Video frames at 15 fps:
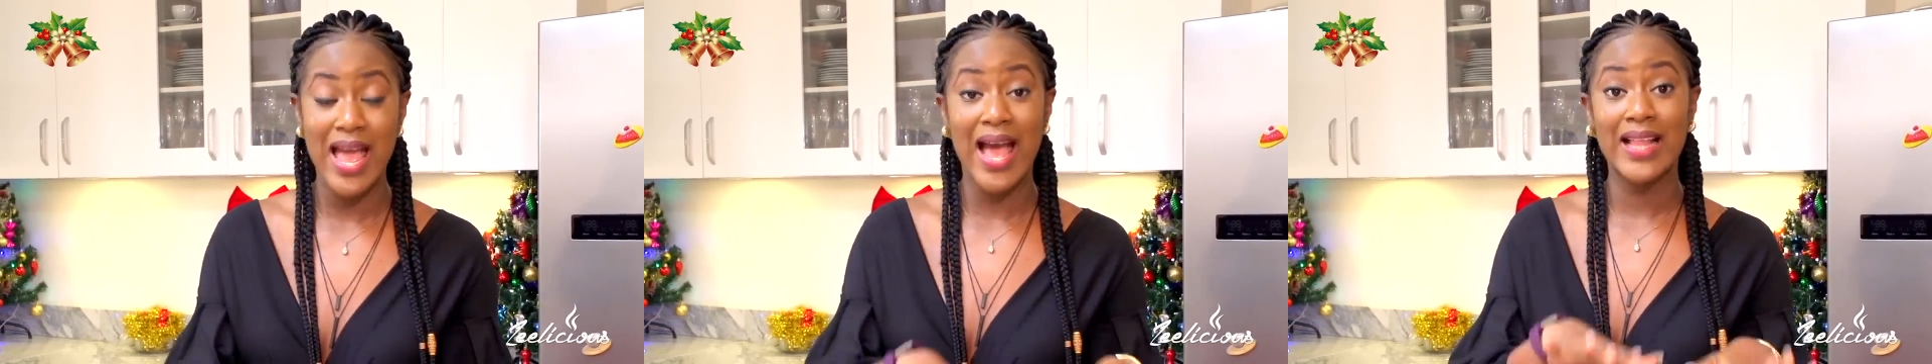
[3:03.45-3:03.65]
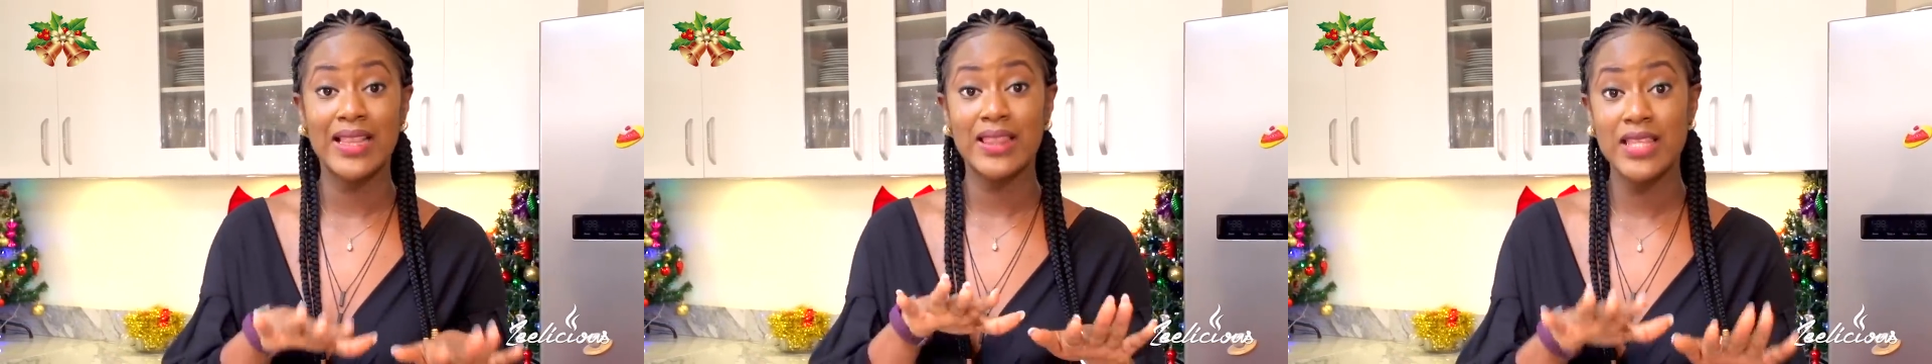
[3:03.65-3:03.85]

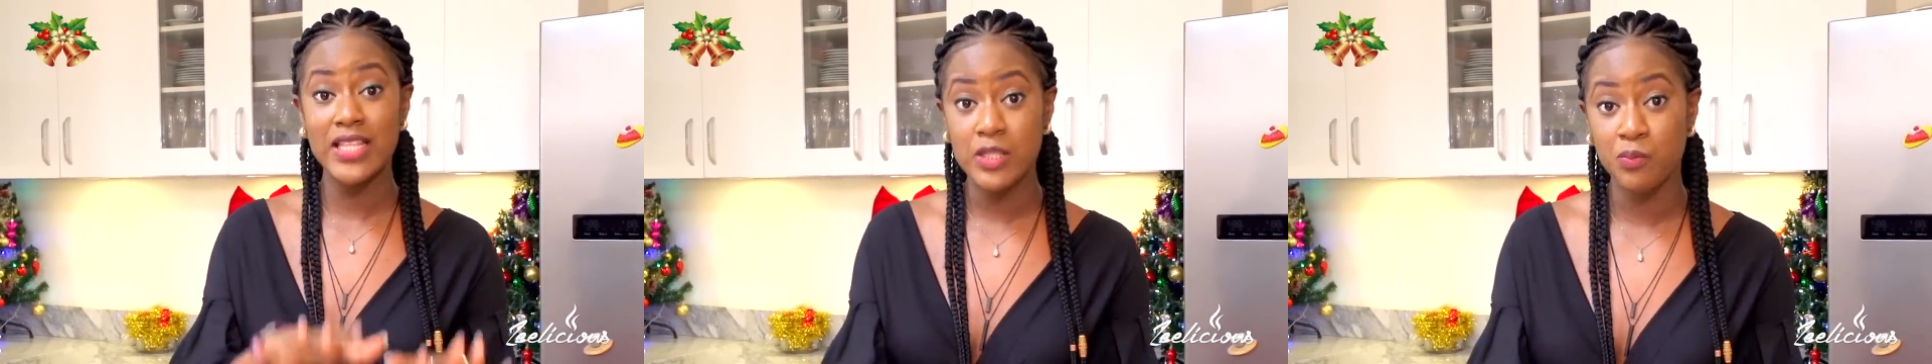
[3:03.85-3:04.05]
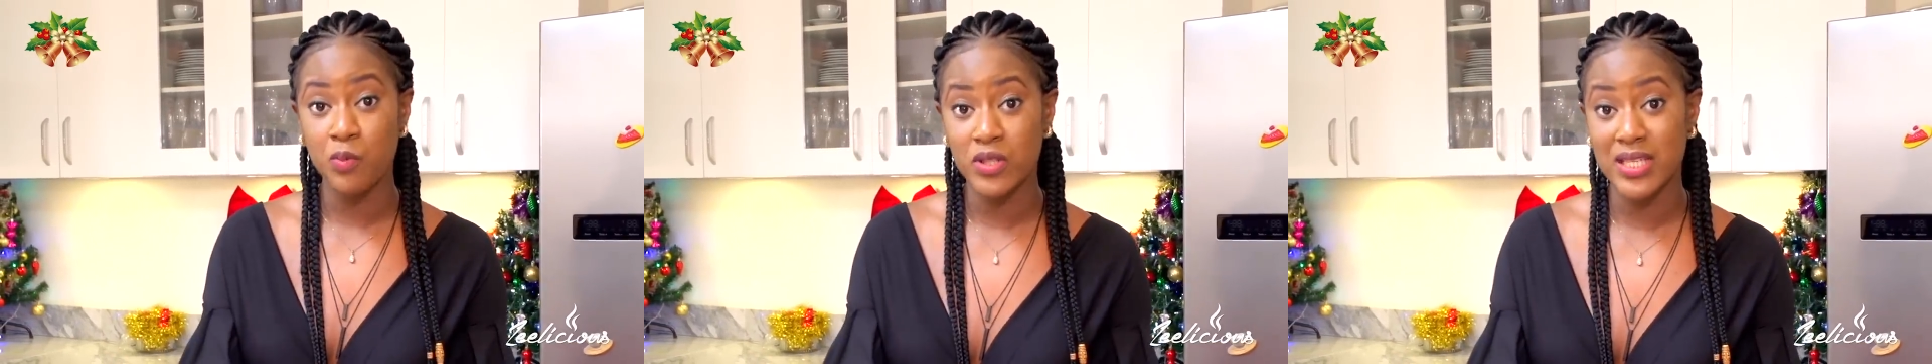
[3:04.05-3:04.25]
and
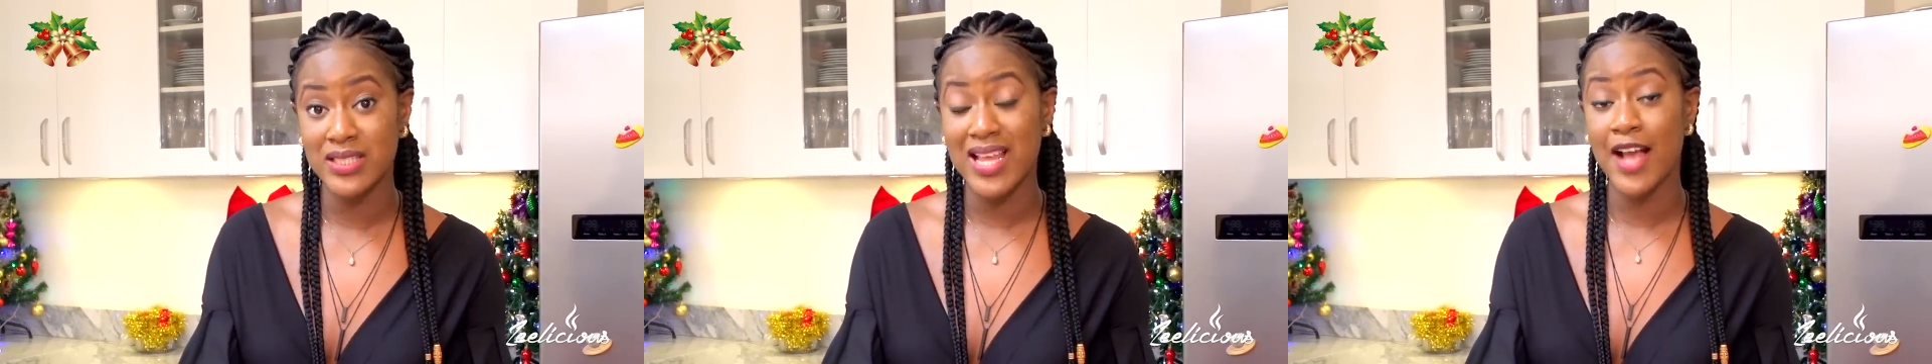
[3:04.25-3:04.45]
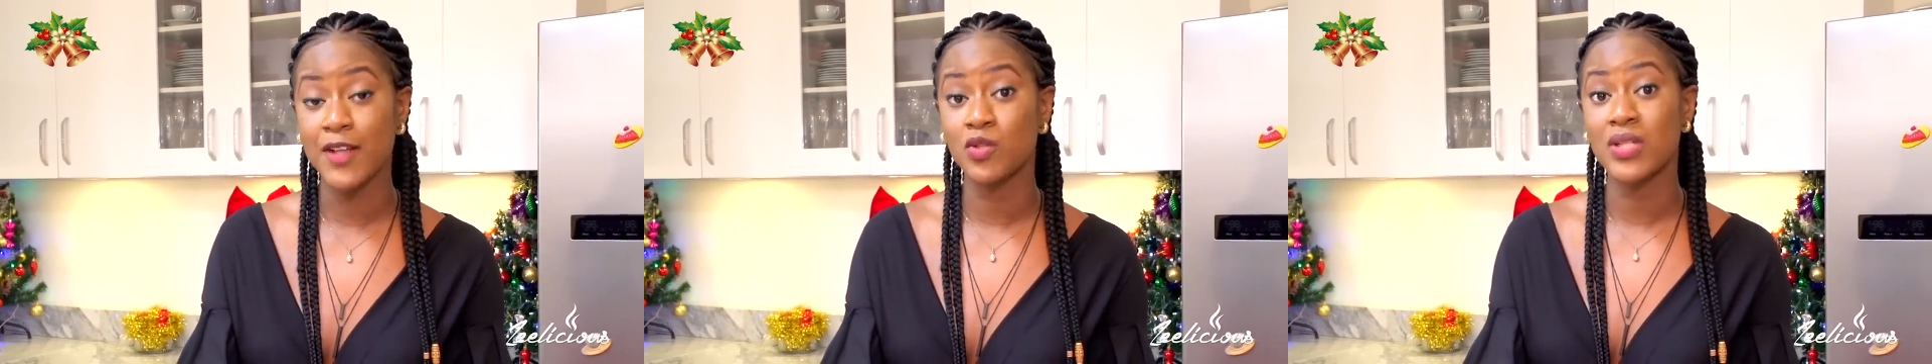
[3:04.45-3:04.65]
this
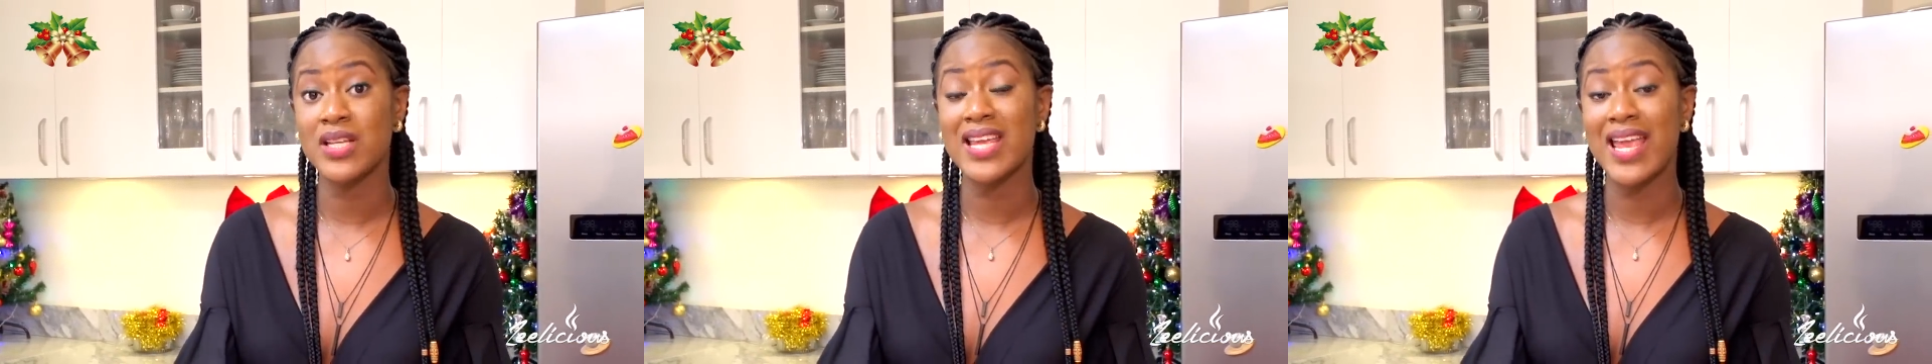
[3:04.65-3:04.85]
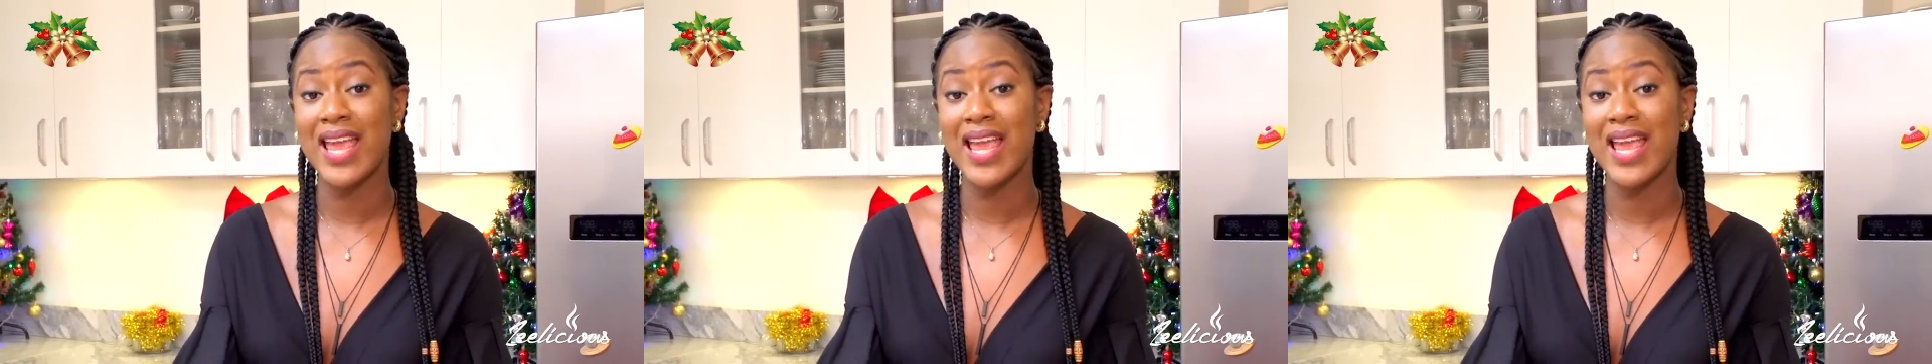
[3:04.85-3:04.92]
process actually